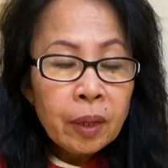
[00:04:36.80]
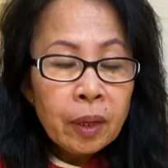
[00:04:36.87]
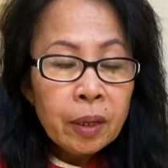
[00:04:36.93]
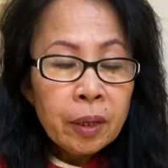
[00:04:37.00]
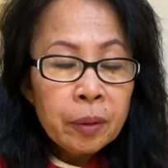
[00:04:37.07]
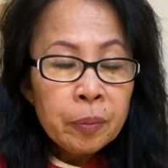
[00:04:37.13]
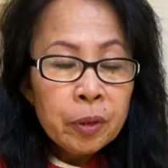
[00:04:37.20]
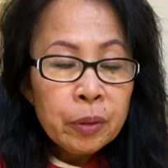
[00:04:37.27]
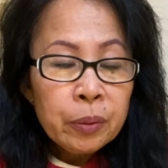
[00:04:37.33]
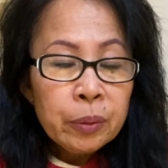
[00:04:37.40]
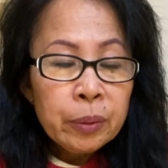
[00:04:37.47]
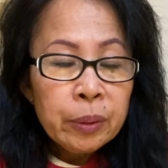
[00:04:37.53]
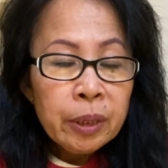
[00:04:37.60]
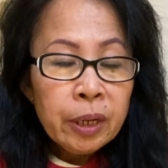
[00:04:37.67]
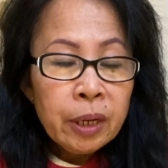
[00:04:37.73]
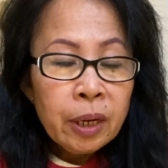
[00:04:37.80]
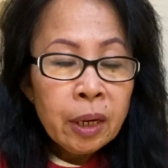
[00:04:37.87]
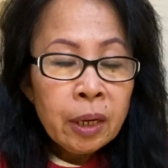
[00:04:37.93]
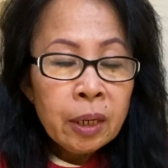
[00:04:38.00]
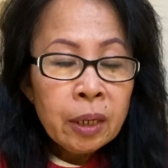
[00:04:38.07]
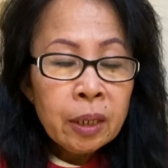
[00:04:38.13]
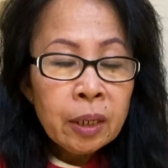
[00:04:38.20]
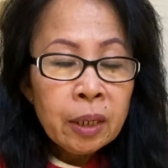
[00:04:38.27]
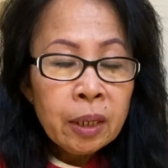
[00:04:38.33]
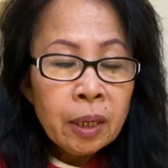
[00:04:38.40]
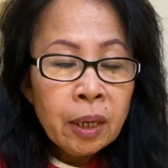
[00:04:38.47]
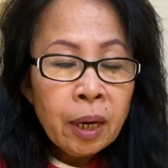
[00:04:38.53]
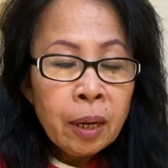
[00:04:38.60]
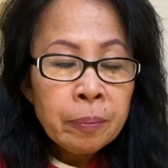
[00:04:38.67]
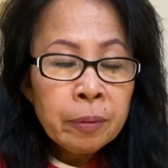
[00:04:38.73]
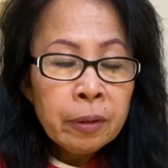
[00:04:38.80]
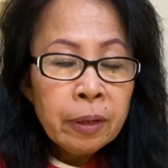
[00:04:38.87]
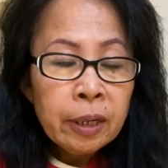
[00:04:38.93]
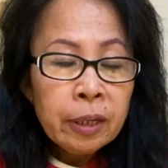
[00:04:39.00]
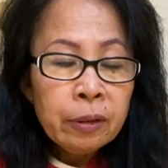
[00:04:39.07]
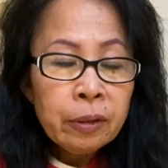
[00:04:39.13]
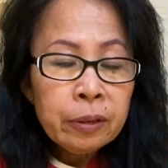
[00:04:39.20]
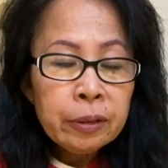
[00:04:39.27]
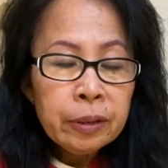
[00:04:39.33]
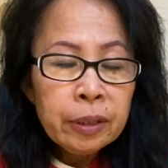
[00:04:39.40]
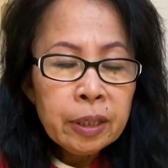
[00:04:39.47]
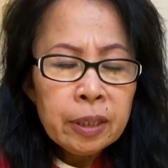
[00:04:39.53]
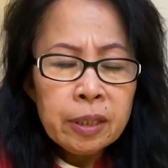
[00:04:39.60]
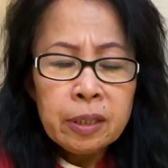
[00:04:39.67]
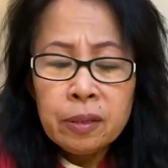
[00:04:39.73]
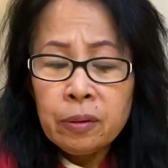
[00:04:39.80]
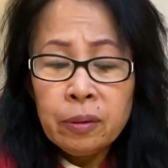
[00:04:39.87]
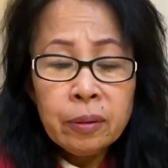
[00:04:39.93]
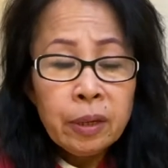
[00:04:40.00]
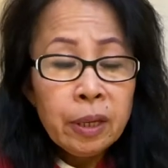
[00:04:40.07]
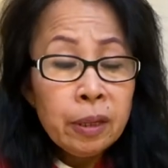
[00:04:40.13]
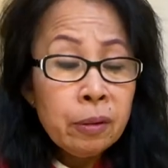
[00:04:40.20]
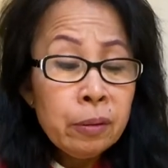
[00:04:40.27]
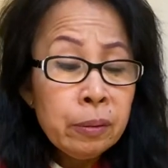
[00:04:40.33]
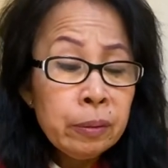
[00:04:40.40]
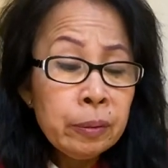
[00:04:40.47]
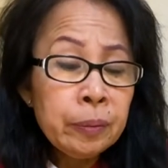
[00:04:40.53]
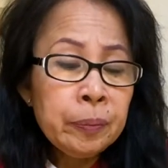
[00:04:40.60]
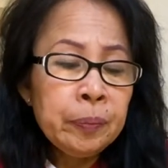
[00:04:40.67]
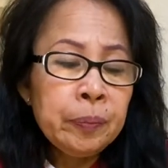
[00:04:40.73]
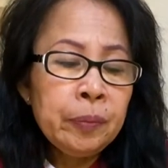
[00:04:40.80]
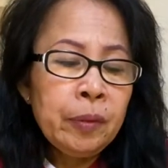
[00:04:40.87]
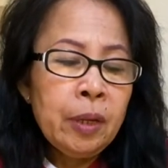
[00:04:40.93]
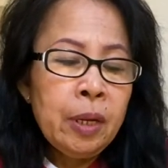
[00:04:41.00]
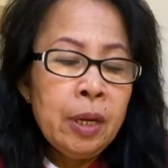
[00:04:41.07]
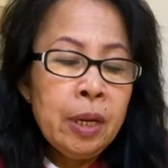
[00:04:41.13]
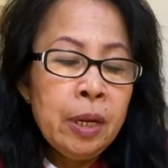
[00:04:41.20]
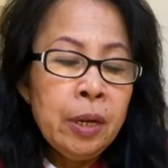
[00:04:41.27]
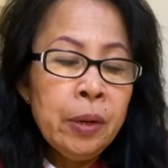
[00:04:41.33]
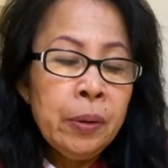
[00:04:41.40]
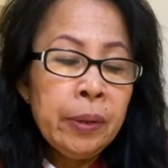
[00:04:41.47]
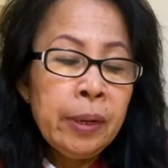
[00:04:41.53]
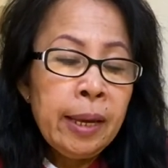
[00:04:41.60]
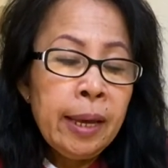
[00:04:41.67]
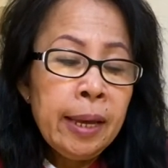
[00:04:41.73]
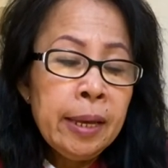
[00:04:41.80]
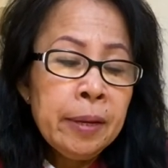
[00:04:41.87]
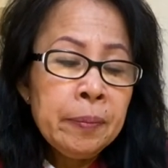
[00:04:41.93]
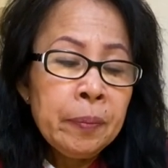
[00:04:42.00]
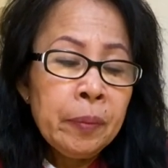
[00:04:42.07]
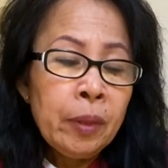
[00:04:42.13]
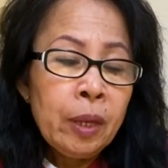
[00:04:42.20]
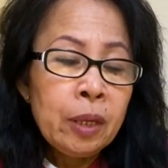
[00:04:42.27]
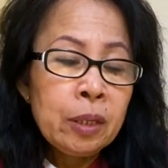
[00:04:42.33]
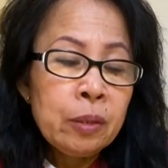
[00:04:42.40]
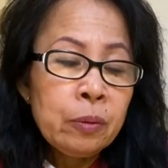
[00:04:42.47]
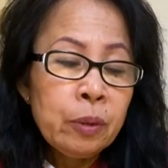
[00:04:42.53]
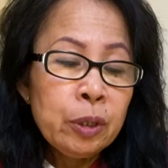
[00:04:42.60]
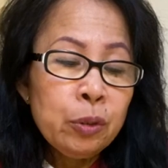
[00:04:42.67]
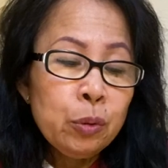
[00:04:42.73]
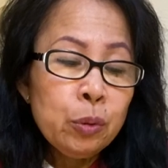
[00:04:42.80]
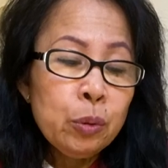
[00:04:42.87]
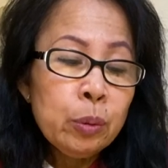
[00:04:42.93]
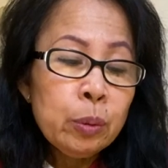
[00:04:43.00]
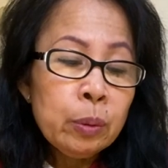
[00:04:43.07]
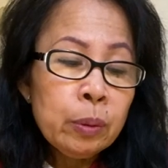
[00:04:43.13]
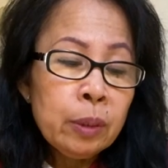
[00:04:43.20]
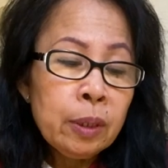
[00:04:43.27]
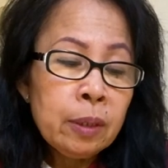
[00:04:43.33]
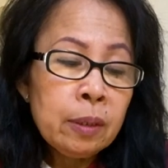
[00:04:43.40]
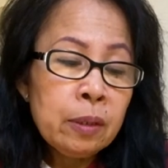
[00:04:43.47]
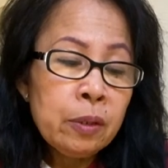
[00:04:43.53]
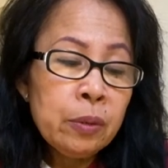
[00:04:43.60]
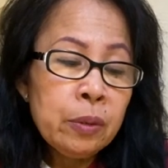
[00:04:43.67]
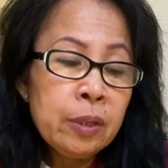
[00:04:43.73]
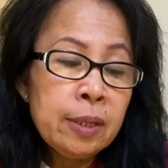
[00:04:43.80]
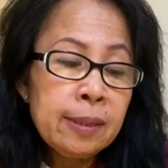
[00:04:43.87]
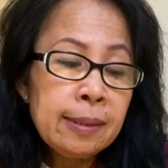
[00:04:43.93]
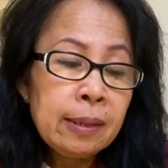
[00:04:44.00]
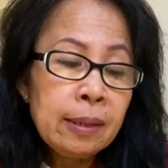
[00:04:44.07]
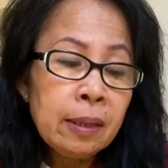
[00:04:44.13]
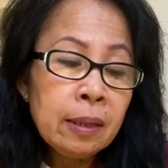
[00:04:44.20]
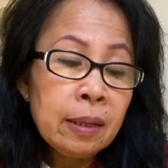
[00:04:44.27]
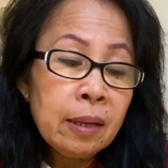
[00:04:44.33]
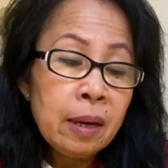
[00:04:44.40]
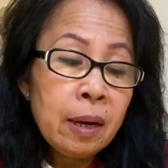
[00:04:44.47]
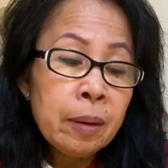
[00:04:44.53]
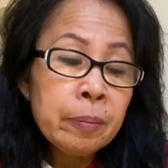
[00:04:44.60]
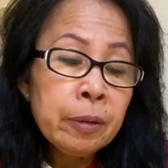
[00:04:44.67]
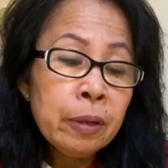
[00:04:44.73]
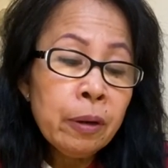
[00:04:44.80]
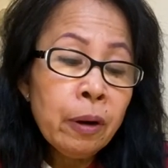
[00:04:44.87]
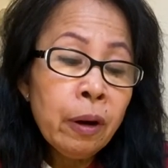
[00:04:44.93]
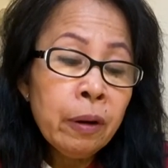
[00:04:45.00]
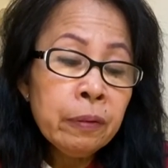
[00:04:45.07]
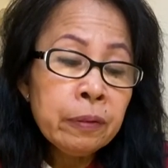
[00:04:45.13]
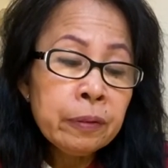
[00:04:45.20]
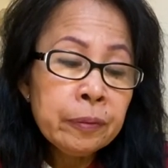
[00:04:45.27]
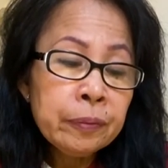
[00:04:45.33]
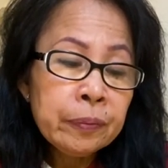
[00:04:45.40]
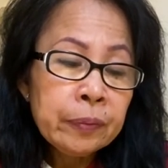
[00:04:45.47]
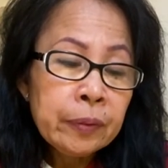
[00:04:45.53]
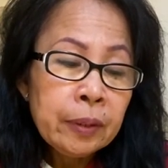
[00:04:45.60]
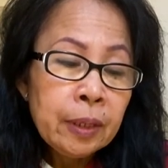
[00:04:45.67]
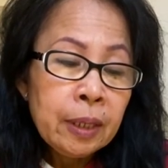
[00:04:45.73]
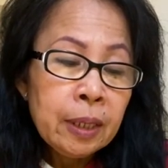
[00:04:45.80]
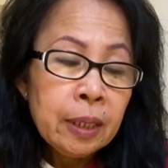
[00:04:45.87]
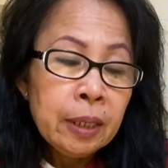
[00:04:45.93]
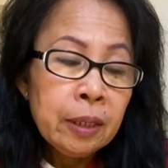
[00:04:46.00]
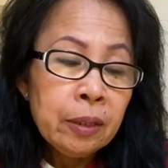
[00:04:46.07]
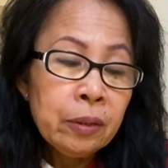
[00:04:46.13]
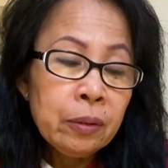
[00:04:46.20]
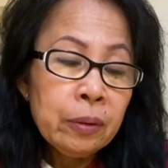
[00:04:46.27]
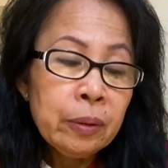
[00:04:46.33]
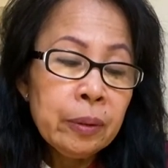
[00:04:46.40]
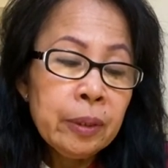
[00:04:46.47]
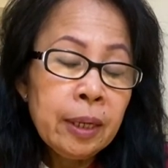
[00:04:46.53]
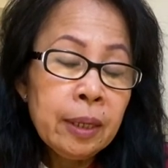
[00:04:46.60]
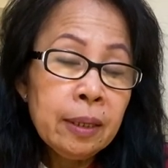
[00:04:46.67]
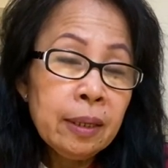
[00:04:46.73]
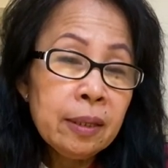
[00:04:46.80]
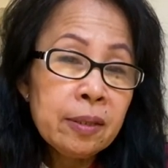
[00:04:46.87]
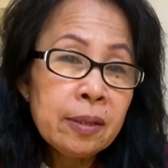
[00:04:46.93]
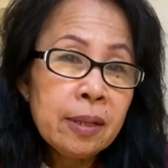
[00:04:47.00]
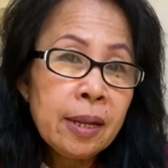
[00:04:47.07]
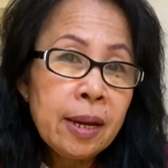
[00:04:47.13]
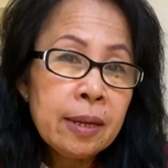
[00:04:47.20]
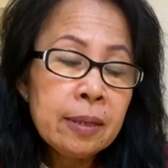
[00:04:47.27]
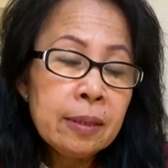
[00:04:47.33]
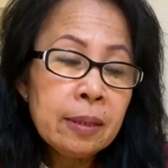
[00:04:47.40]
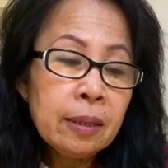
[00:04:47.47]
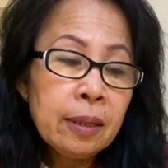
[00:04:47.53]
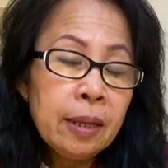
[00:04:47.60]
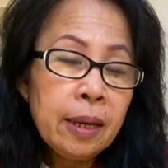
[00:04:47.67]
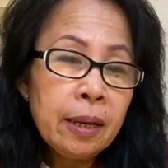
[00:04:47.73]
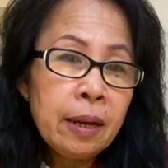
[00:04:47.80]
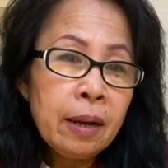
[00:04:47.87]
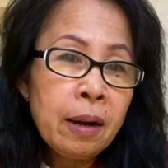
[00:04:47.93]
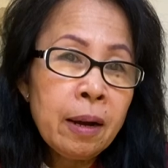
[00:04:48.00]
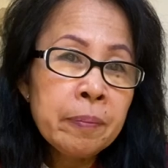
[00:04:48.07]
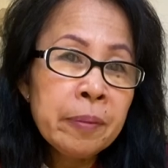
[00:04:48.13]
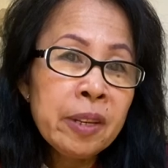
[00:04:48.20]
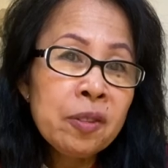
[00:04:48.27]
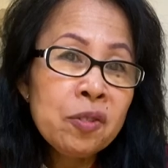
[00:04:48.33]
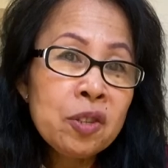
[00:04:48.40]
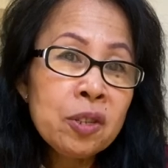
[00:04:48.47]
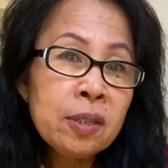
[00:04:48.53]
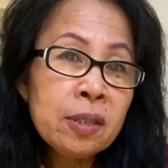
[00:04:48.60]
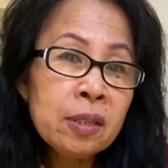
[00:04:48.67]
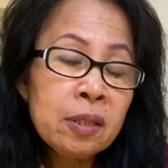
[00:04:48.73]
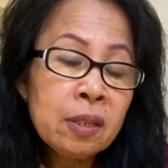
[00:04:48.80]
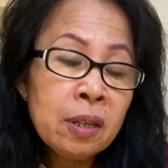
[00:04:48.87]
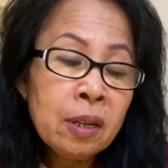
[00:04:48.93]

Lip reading: if you do the apple alone, it's okay too. Okay, so what you do is you just skin the apple off, and then slice it like a half inches